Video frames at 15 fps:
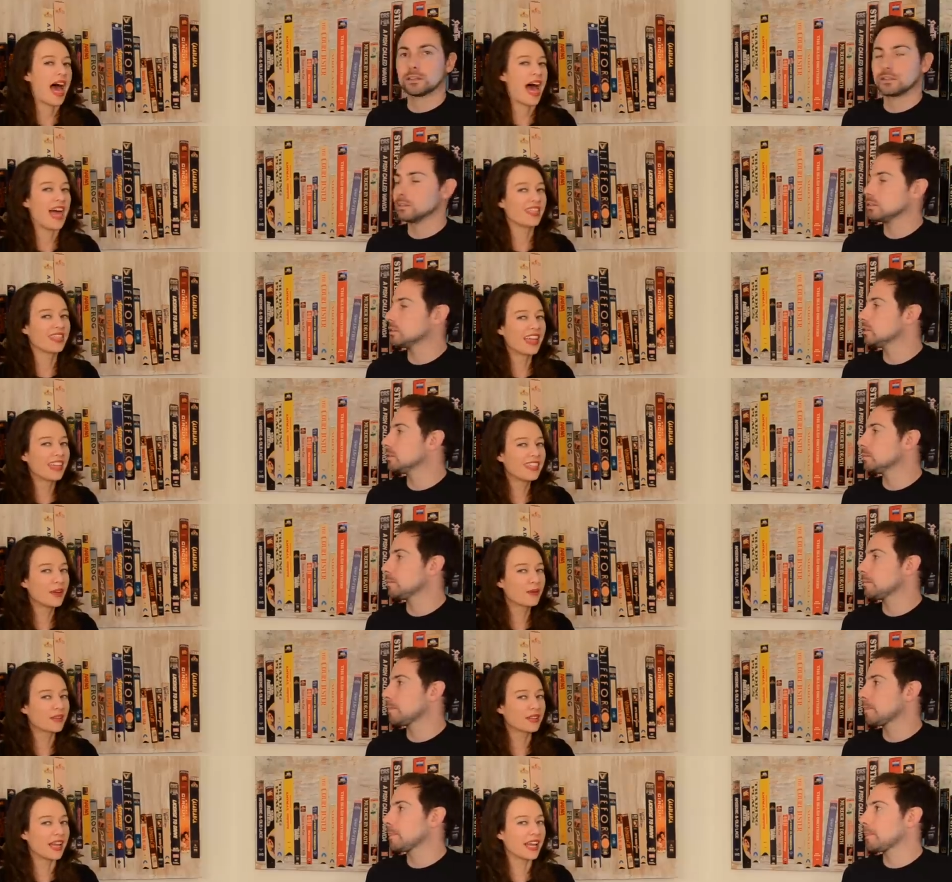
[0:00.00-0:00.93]
Speaker 1: And then
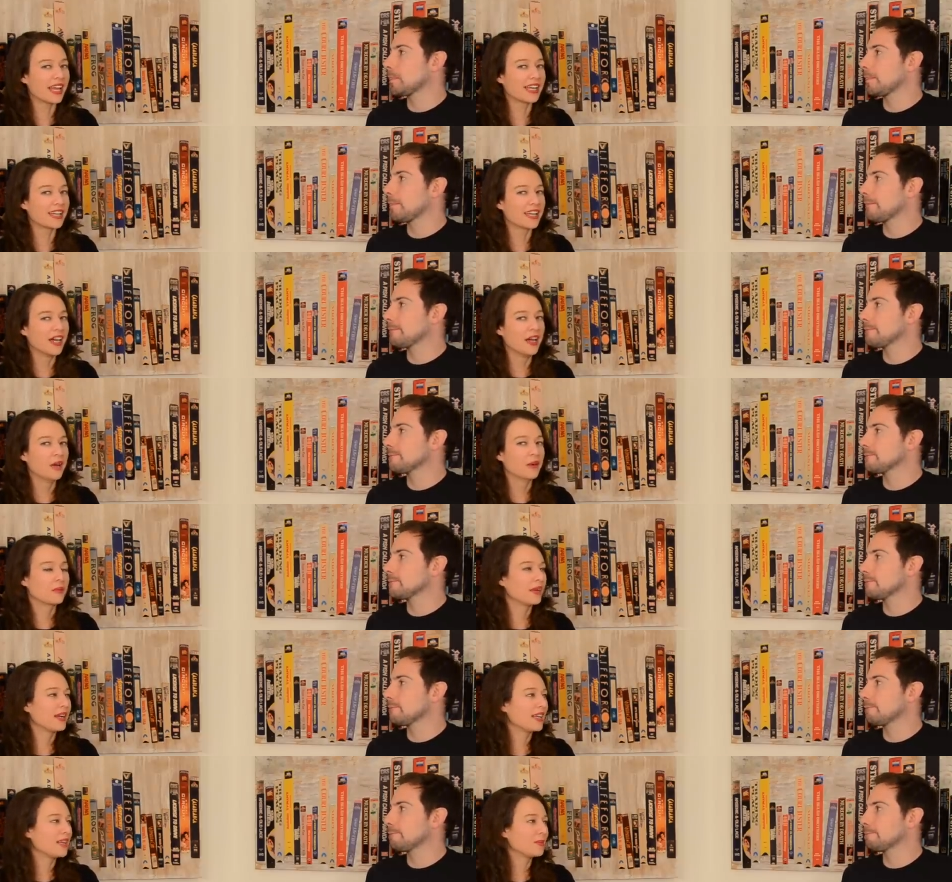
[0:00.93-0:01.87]
they were like,
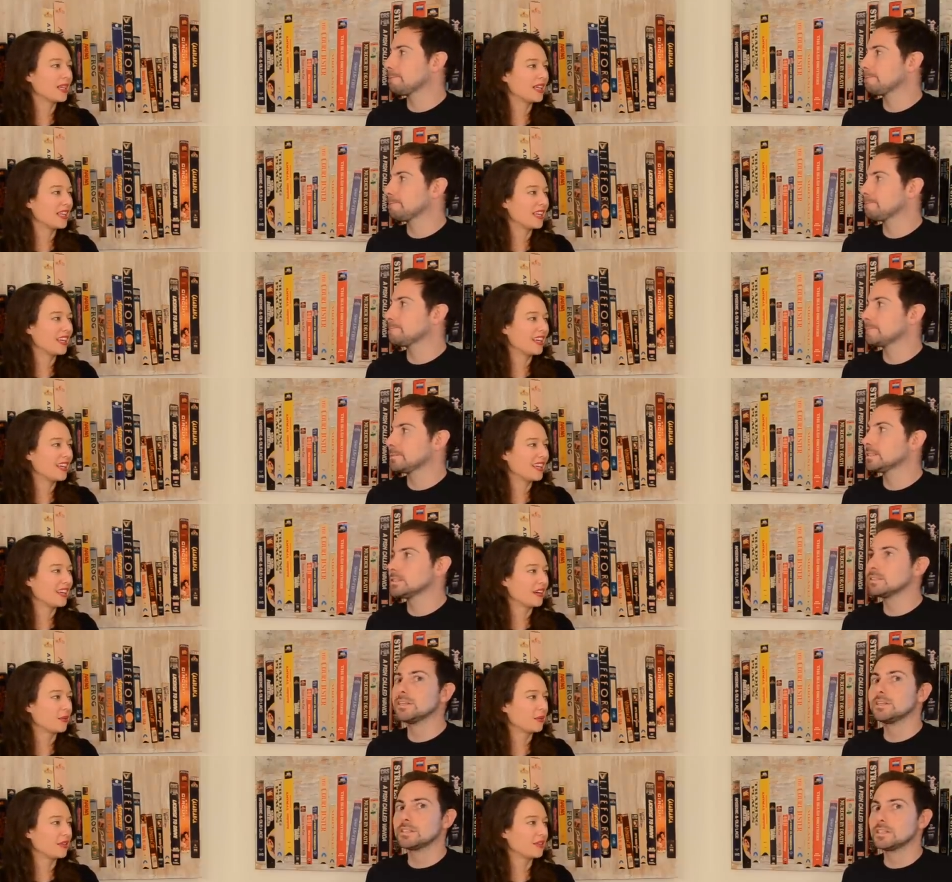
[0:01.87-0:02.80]
wait a
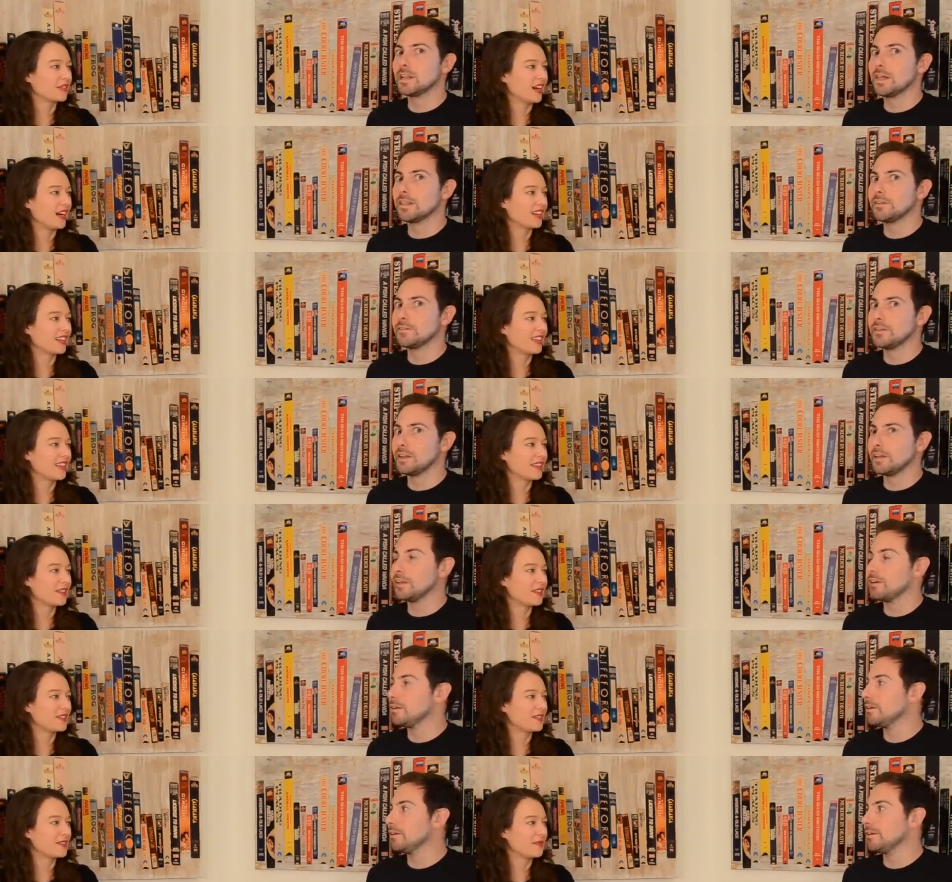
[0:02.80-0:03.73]
minute. There's we've another, got
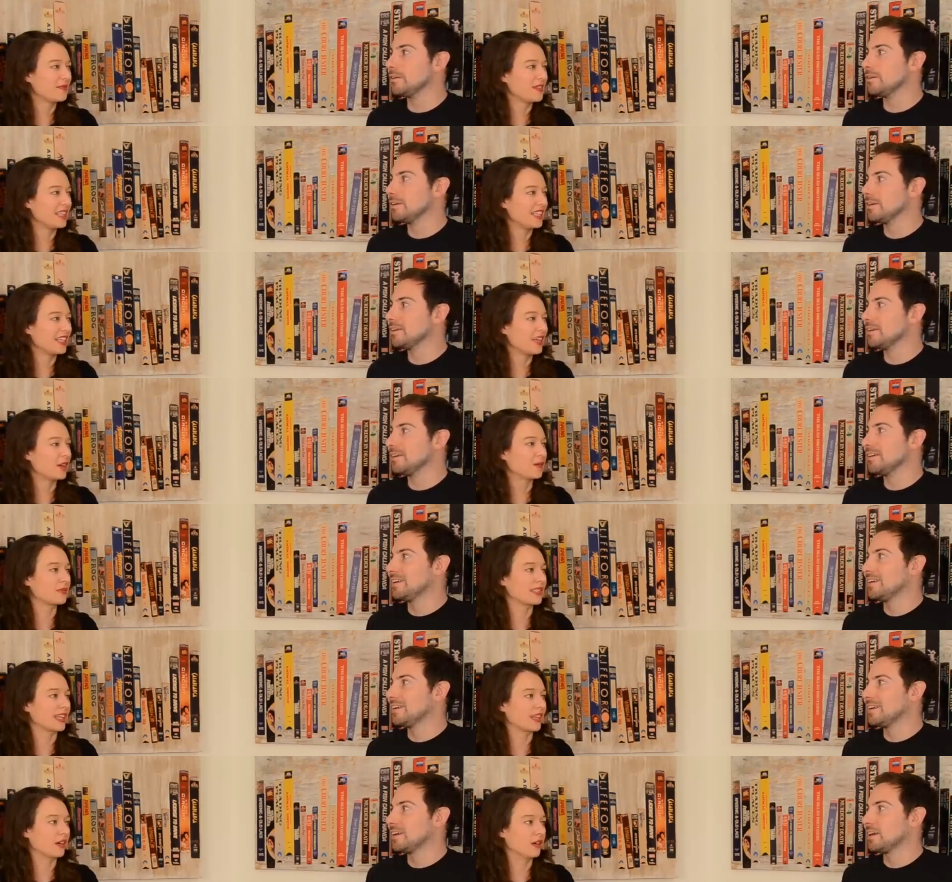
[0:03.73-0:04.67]
another video. video. And it
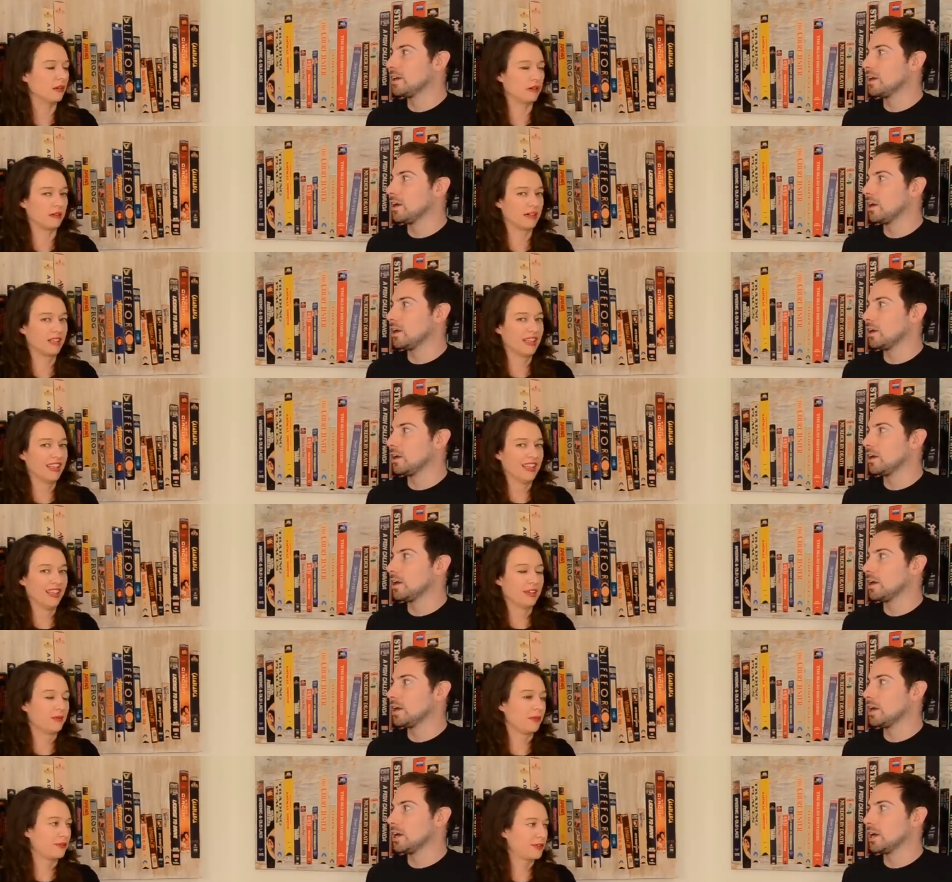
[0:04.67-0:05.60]
was like, oh,
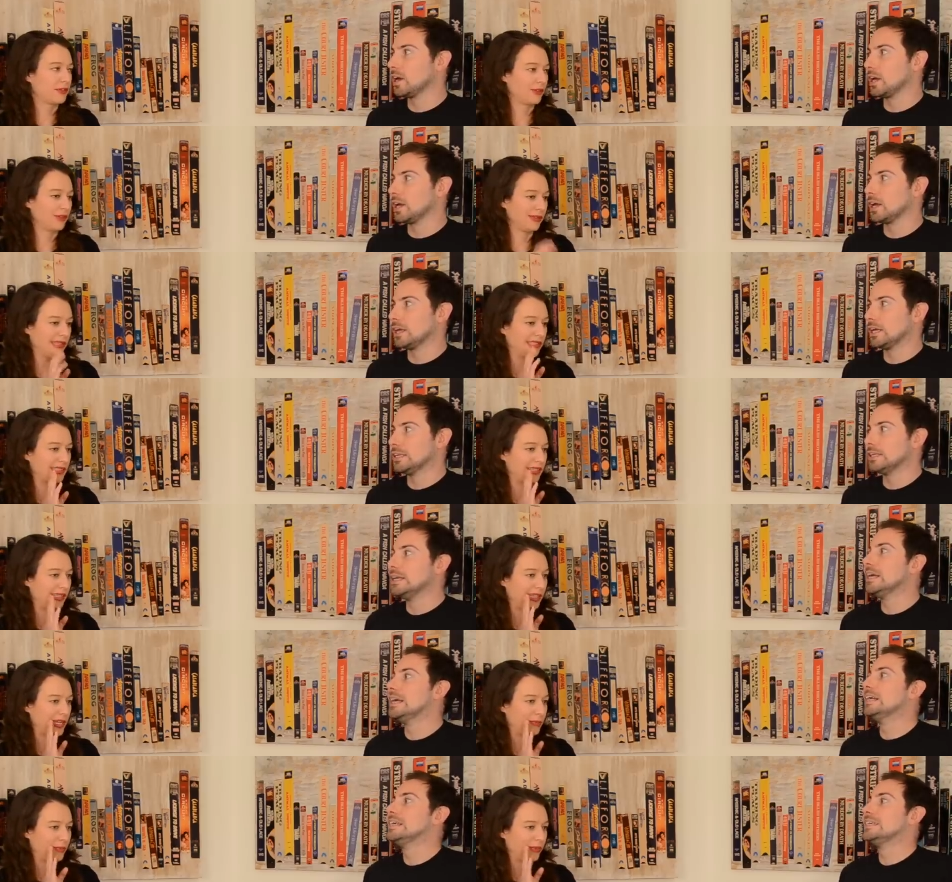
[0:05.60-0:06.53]
we've stored these
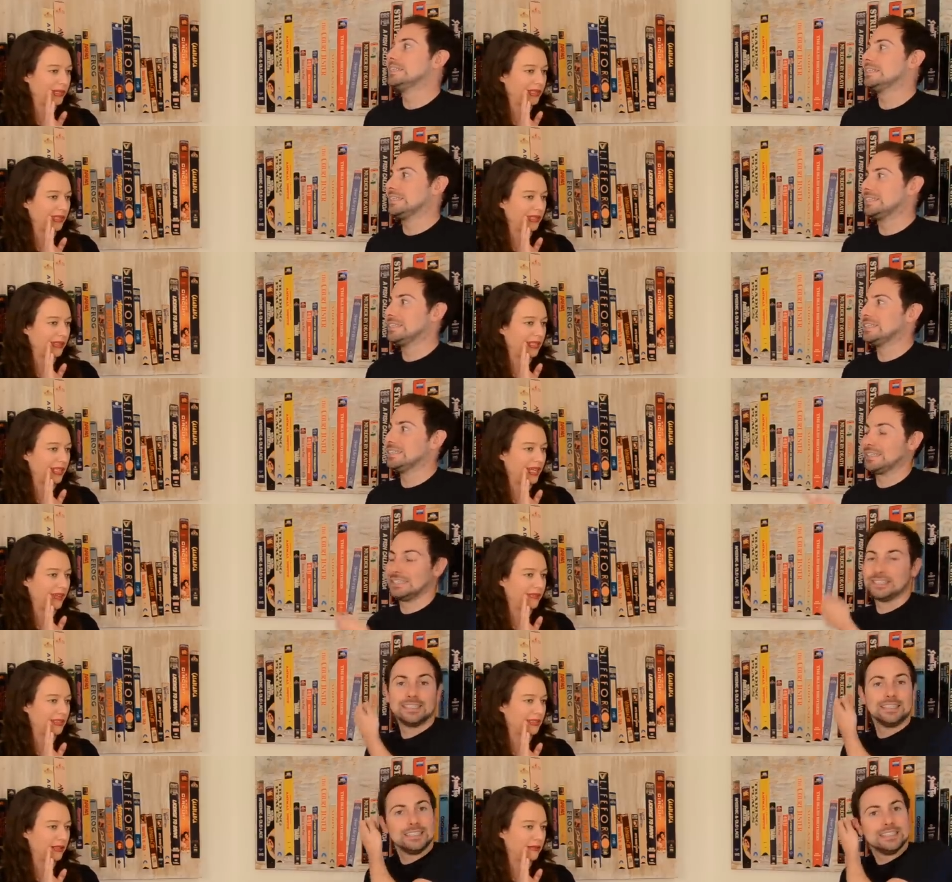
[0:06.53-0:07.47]
all up. We clearly
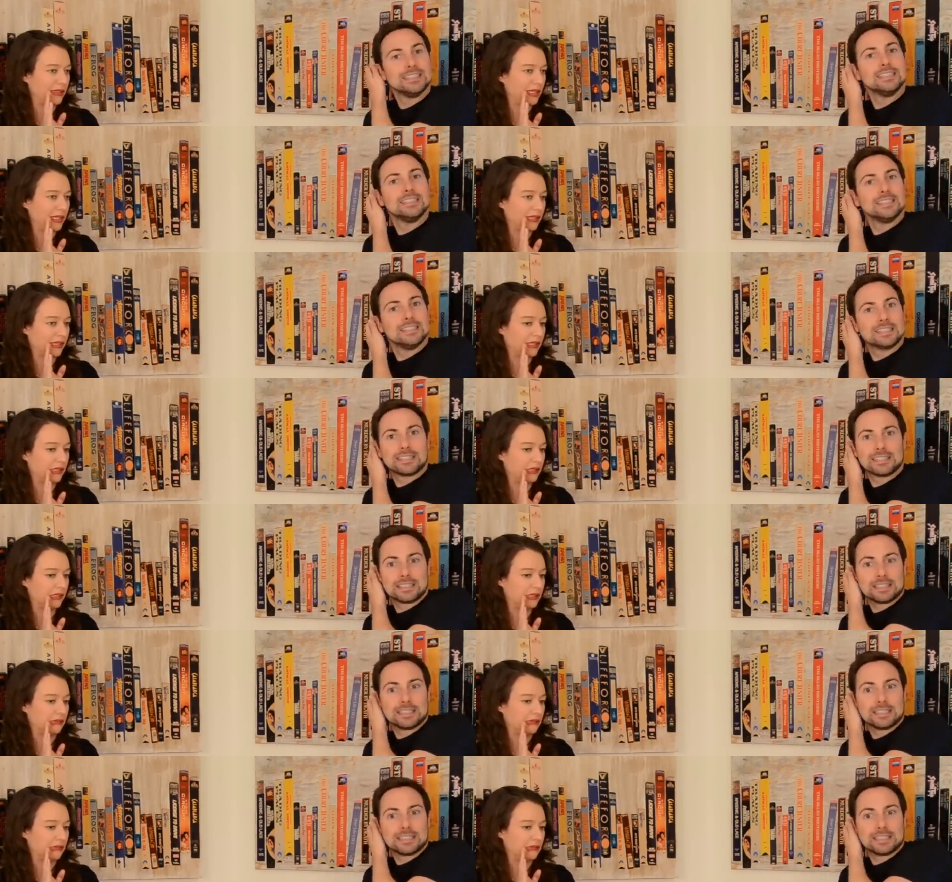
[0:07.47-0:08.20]
have these all ready to go.